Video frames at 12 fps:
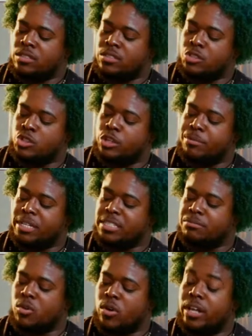should be
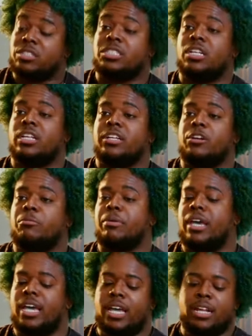some oil still in your
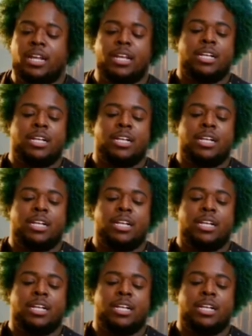pan